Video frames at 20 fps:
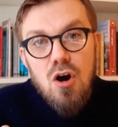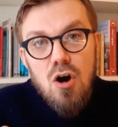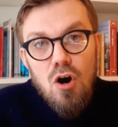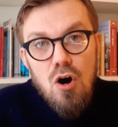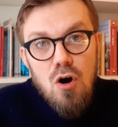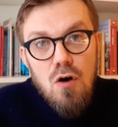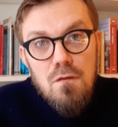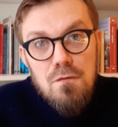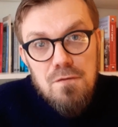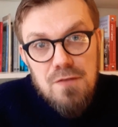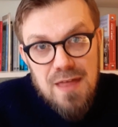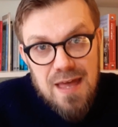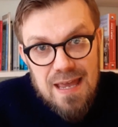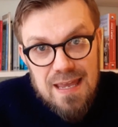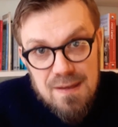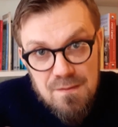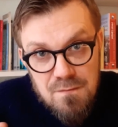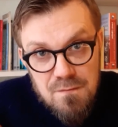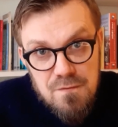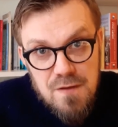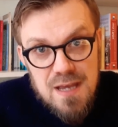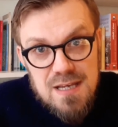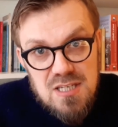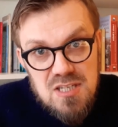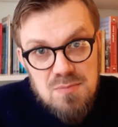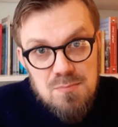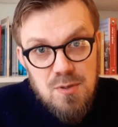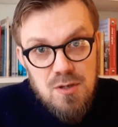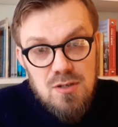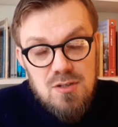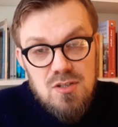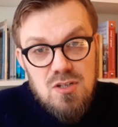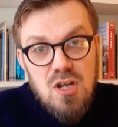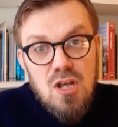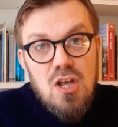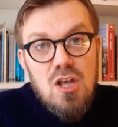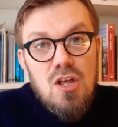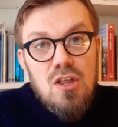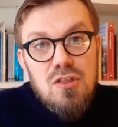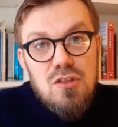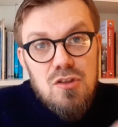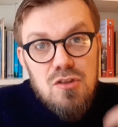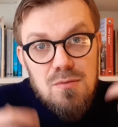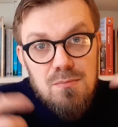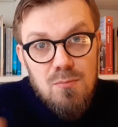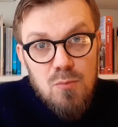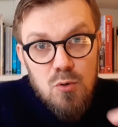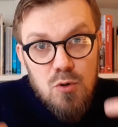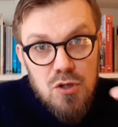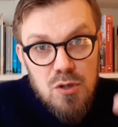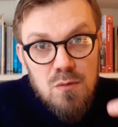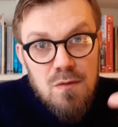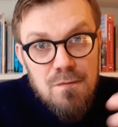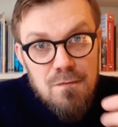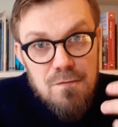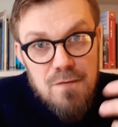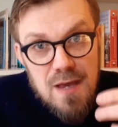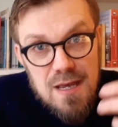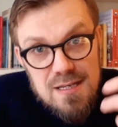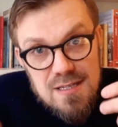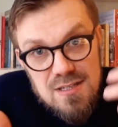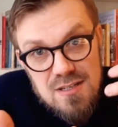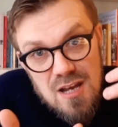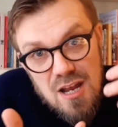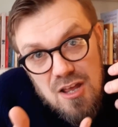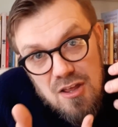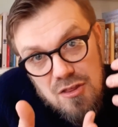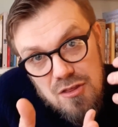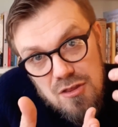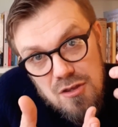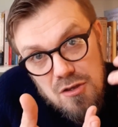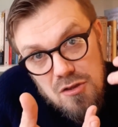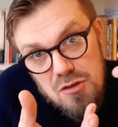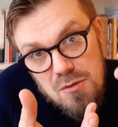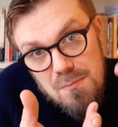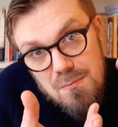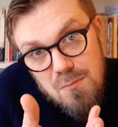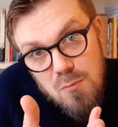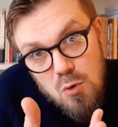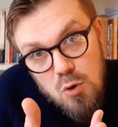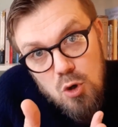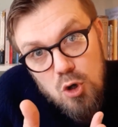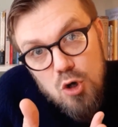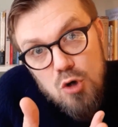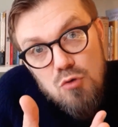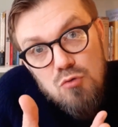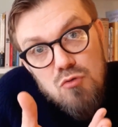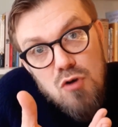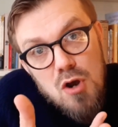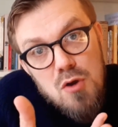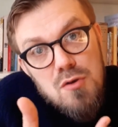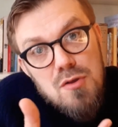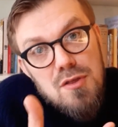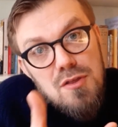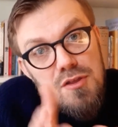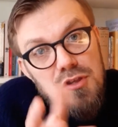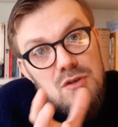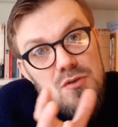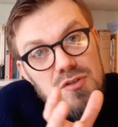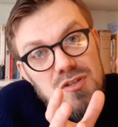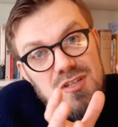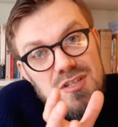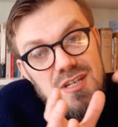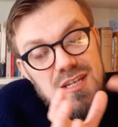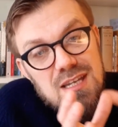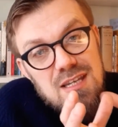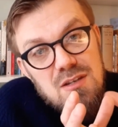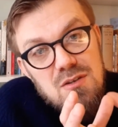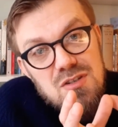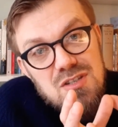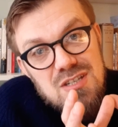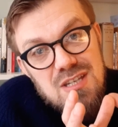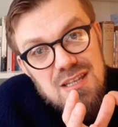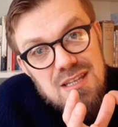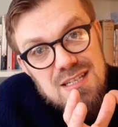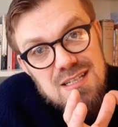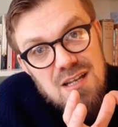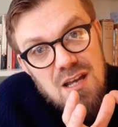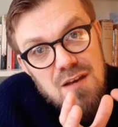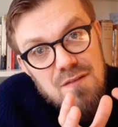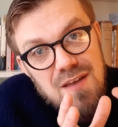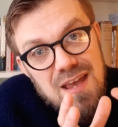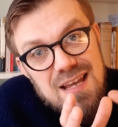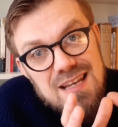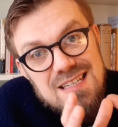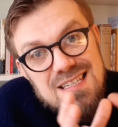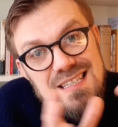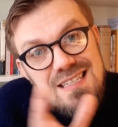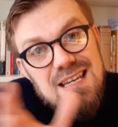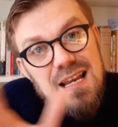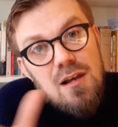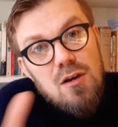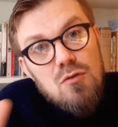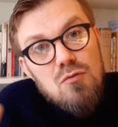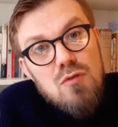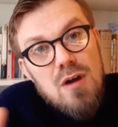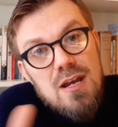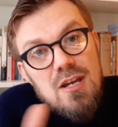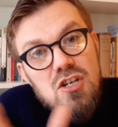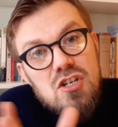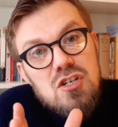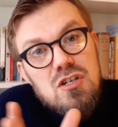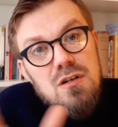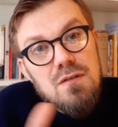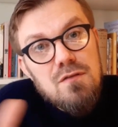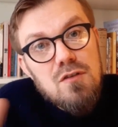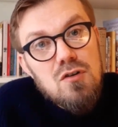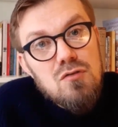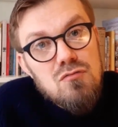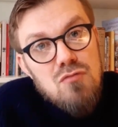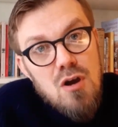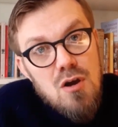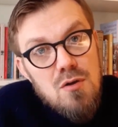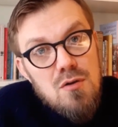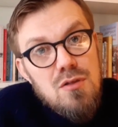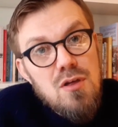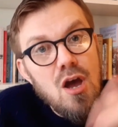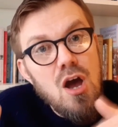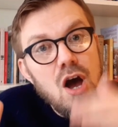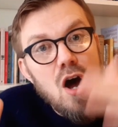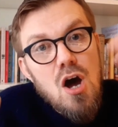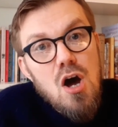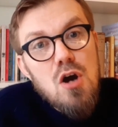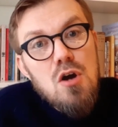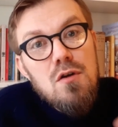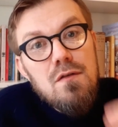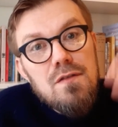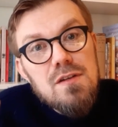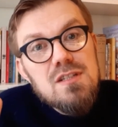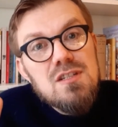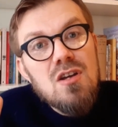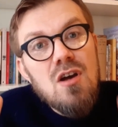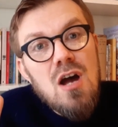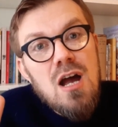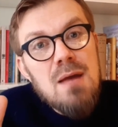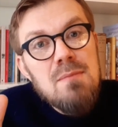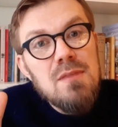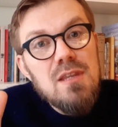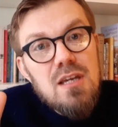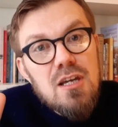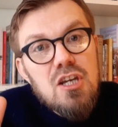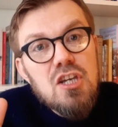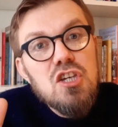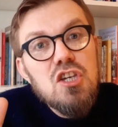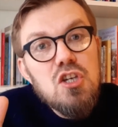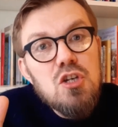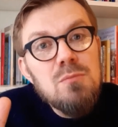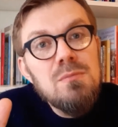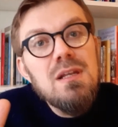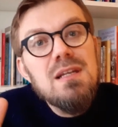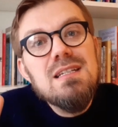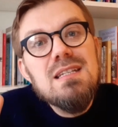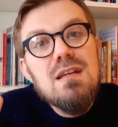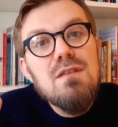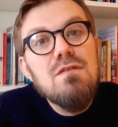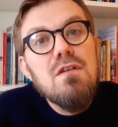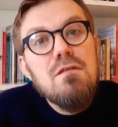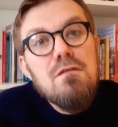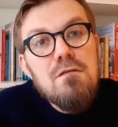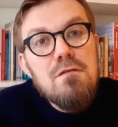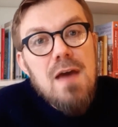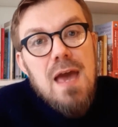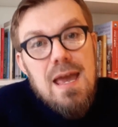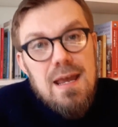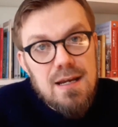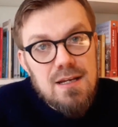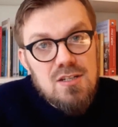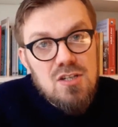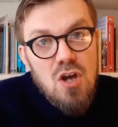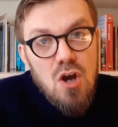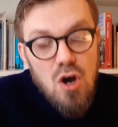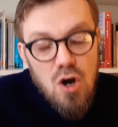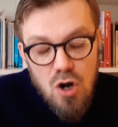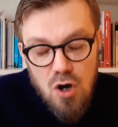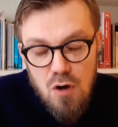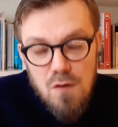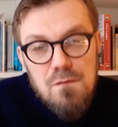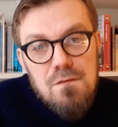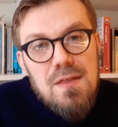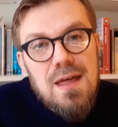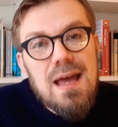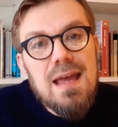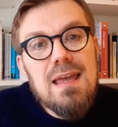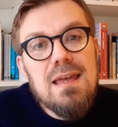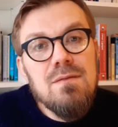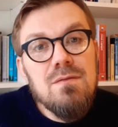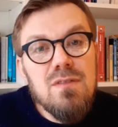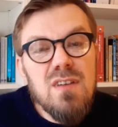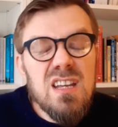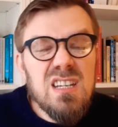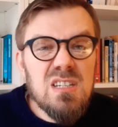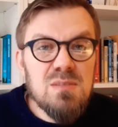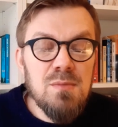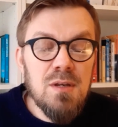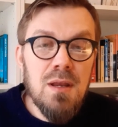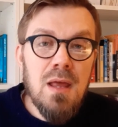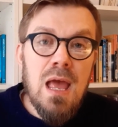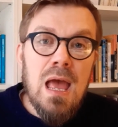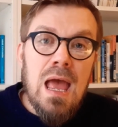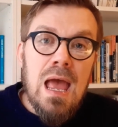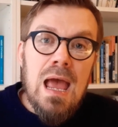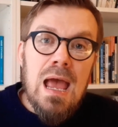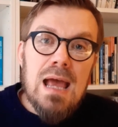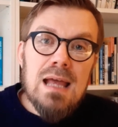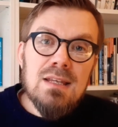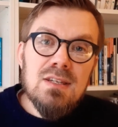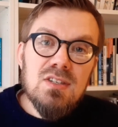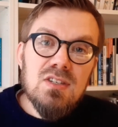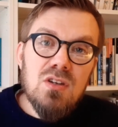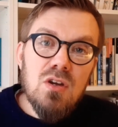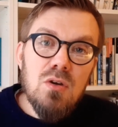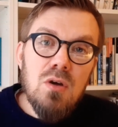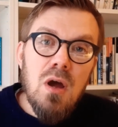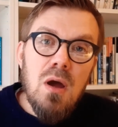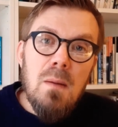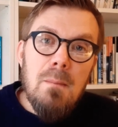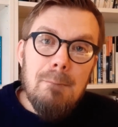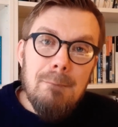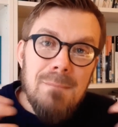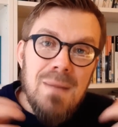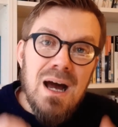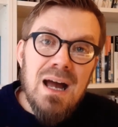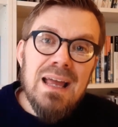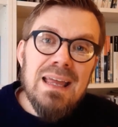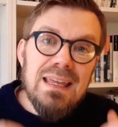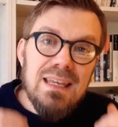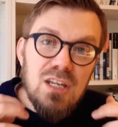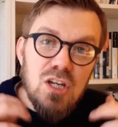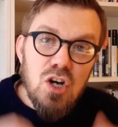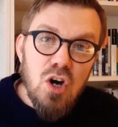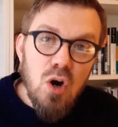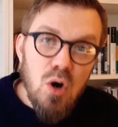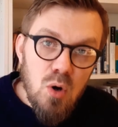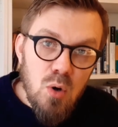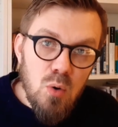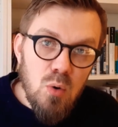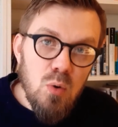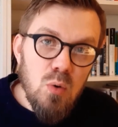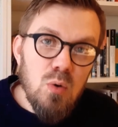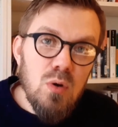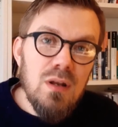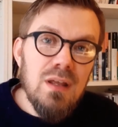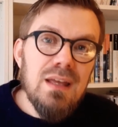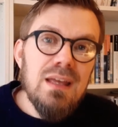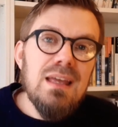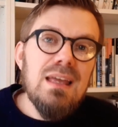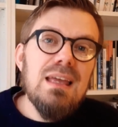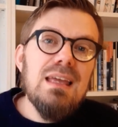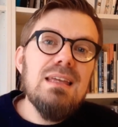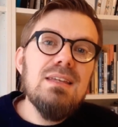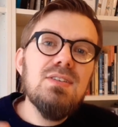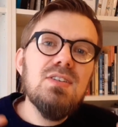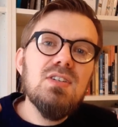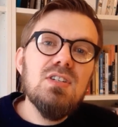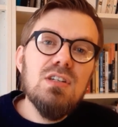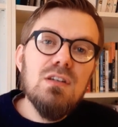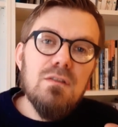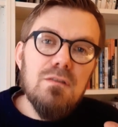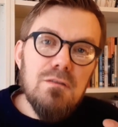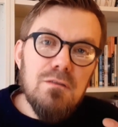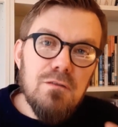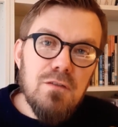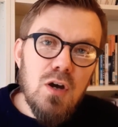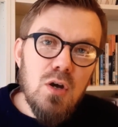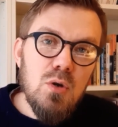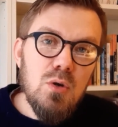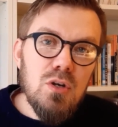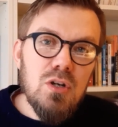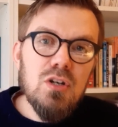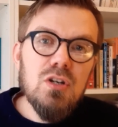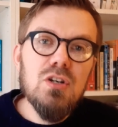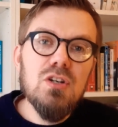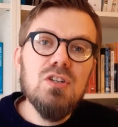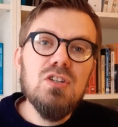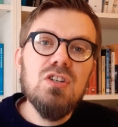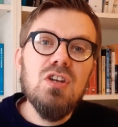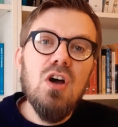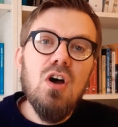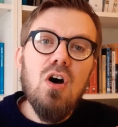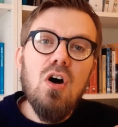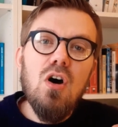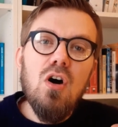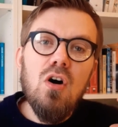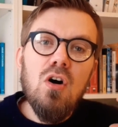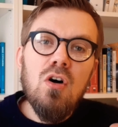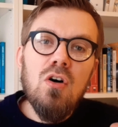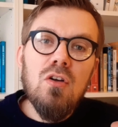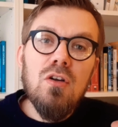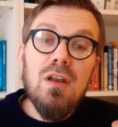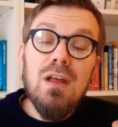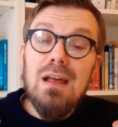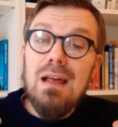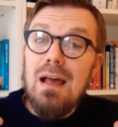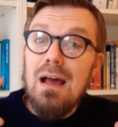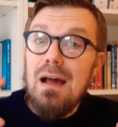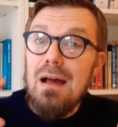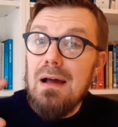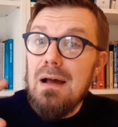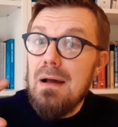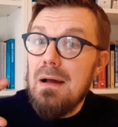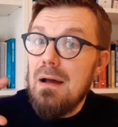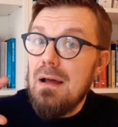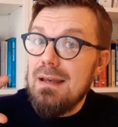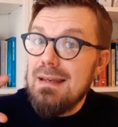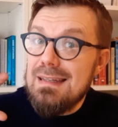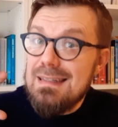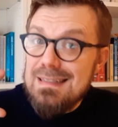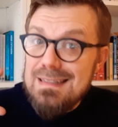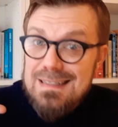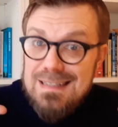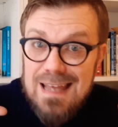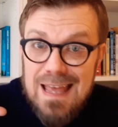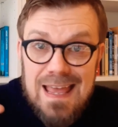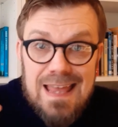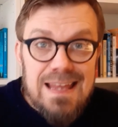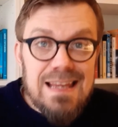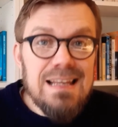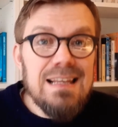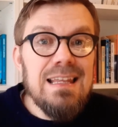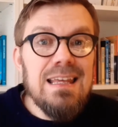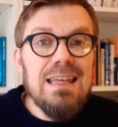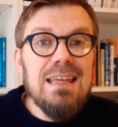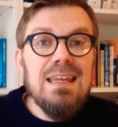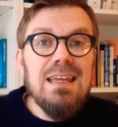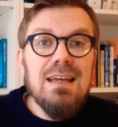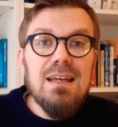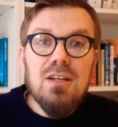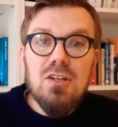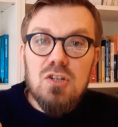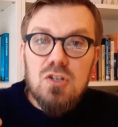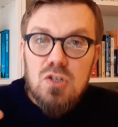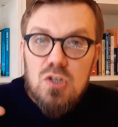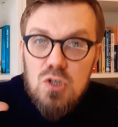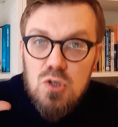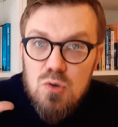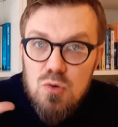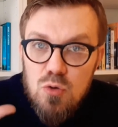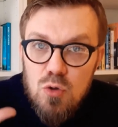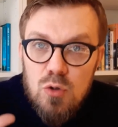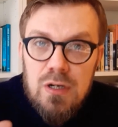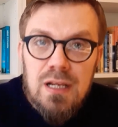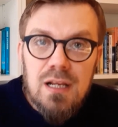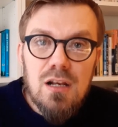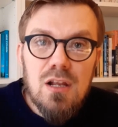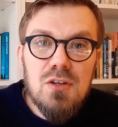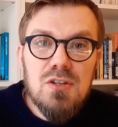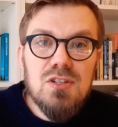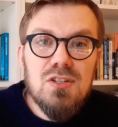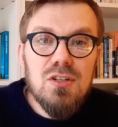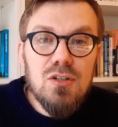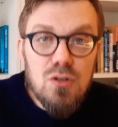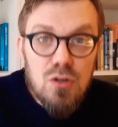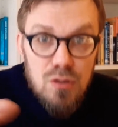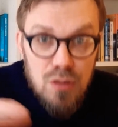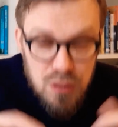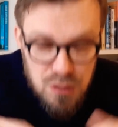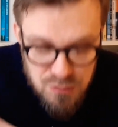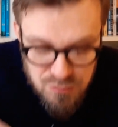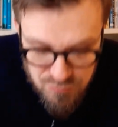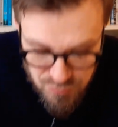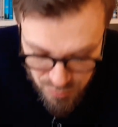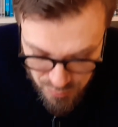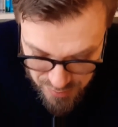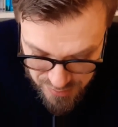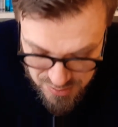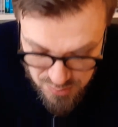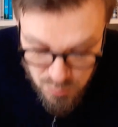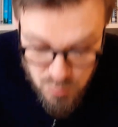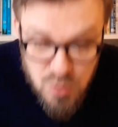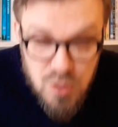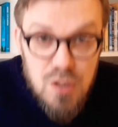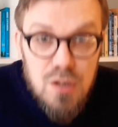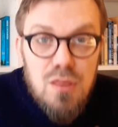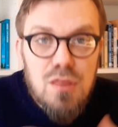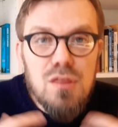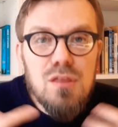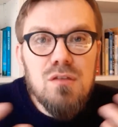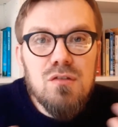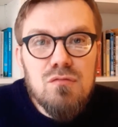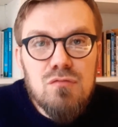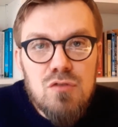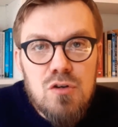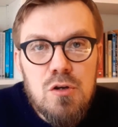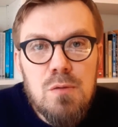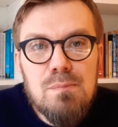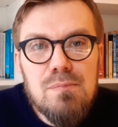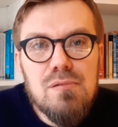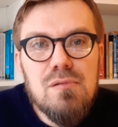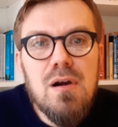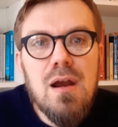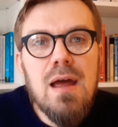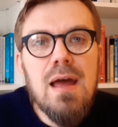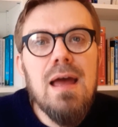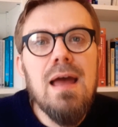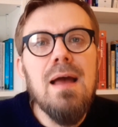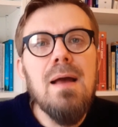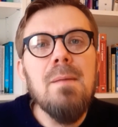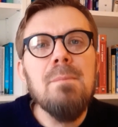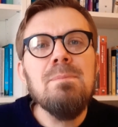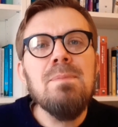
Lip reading: of that investment. That the more you invest, the more growth you see. You see this kind of acceleration of growth over time, the accumulative effect of that investment. And so my goal is to focus on daily drawing close to God through His Word, through prayer.